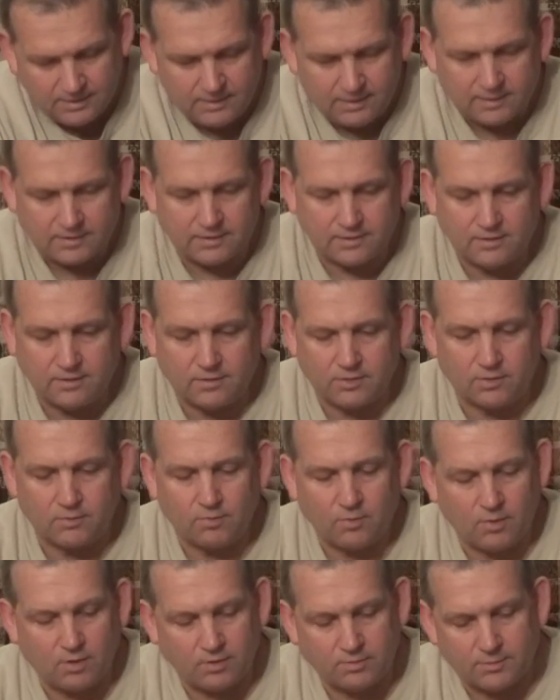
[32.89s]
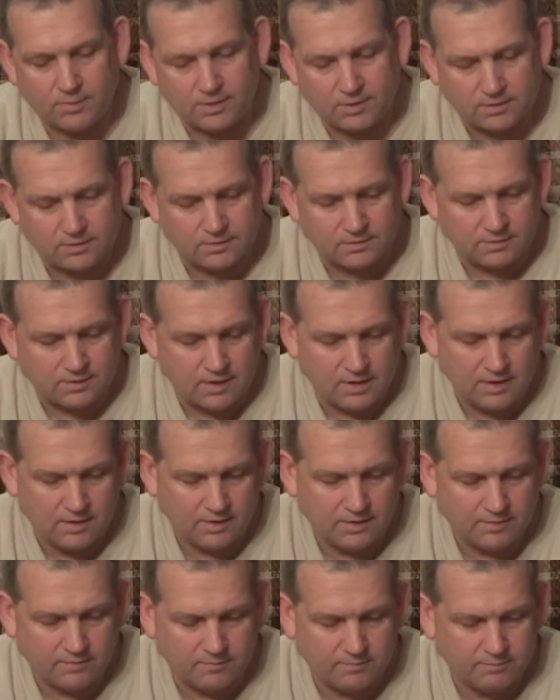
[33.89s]
You go to Walmart and
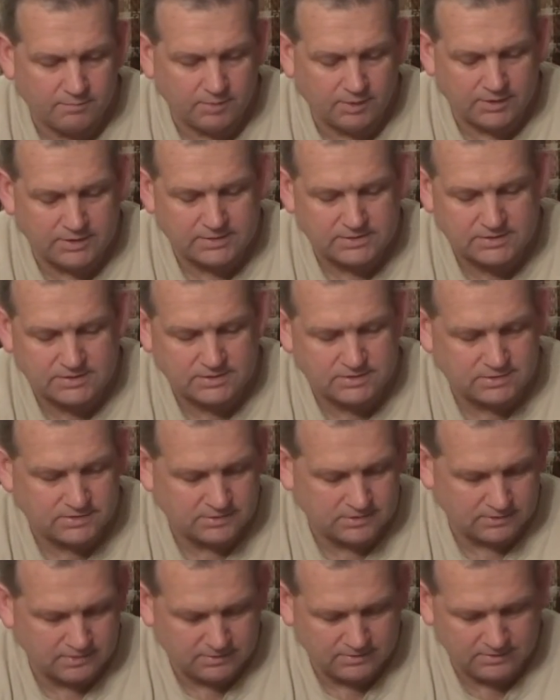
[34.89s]
places,